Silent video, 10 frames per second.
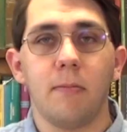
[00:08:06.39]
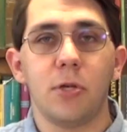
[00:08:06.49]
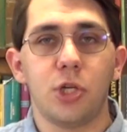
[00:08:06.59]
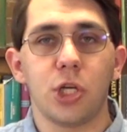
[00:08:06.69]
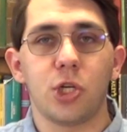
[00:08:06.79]

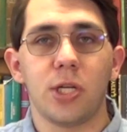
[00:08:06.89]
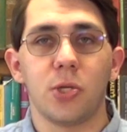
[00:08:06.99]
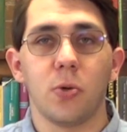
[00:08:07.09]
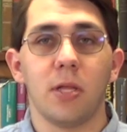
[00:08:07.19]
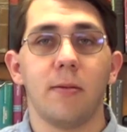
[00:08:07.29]

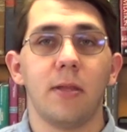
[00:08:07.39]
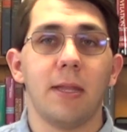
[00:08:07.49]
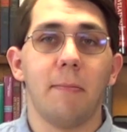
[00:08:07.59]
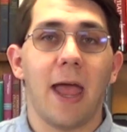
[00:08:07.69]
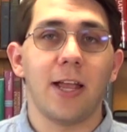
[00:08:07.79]
magicians, or
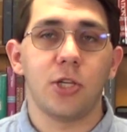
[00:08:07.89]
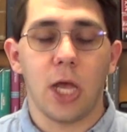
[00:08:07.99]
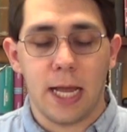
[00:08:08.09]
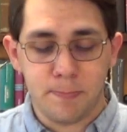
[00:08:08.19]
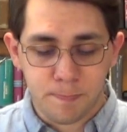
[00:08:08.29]
the
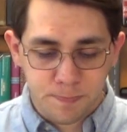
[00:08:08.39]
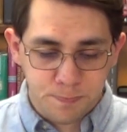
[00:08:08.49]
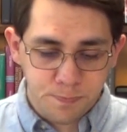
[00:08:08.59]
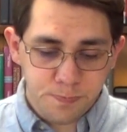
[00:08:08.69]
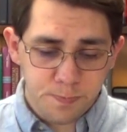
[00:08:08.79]
Magi.
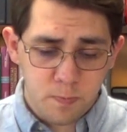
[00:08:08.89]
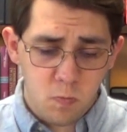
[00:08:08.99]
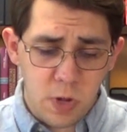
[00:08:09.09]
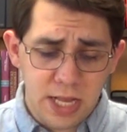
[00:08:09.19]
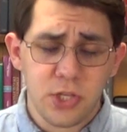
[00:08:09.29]

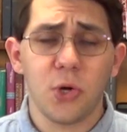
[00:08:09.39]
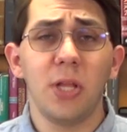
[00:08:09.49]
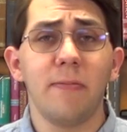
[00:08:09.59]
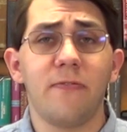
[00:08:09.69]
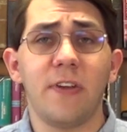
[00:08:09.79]
It's
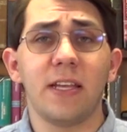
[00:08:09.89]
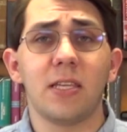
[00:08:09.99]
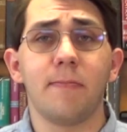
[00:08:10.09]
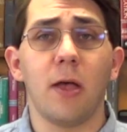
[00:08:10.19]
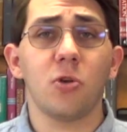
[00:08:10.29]
during the
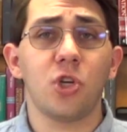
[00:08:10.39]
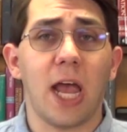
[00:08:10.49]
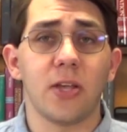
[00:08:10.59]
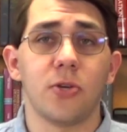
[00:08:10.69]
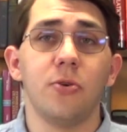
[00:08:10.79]
feast of
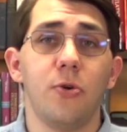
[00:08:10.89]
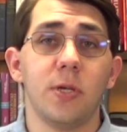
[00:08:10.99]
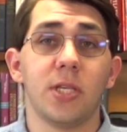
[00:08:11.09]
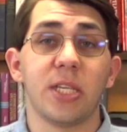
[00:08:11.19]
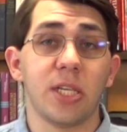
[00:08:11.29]
Belshazzar, who
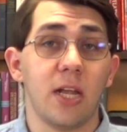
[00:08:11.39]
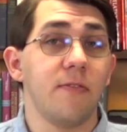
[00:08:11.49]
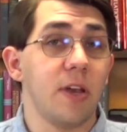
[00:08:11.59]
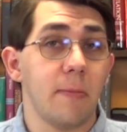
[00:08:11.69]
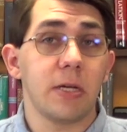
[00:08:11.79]
is the son
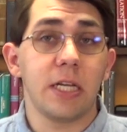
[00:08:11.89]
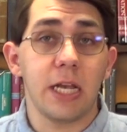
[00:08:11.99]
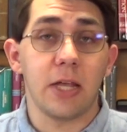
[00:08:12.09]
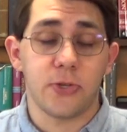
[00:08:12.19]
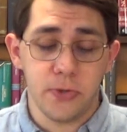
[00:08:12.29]
of
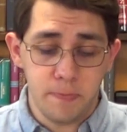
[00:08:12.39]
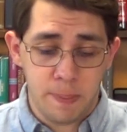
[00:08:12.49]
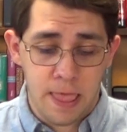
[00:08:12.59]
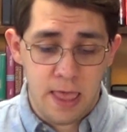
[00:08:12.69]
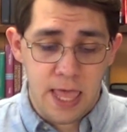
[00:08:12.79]
Nebuchadnezzar.
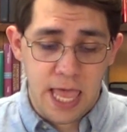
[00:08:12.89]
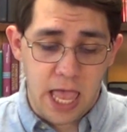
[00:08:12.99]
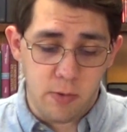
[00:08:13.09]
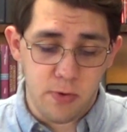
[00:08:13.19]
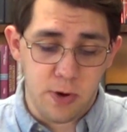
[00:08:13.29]

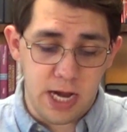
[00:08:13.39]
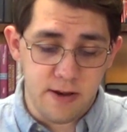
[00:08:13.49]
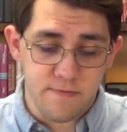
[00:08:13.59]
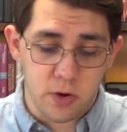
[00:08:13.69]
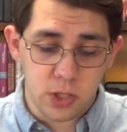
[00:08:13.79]
And we read
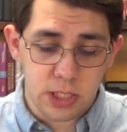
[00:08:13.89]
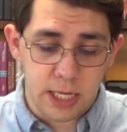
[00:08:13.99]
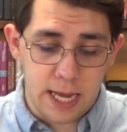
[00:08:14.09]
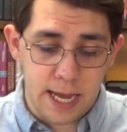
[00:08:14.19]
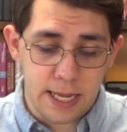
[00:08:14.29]
in verse
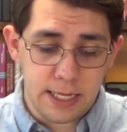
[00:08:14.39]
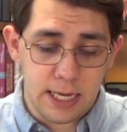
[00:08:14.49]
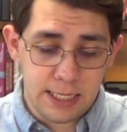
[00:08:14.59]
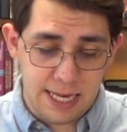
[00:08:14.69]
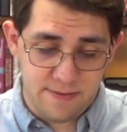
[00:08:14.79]

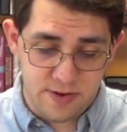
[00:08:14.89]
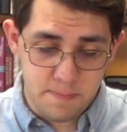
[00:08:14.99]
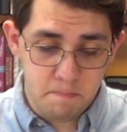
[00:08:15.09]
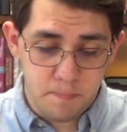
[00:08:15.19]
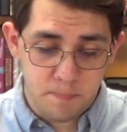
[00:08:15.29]
11,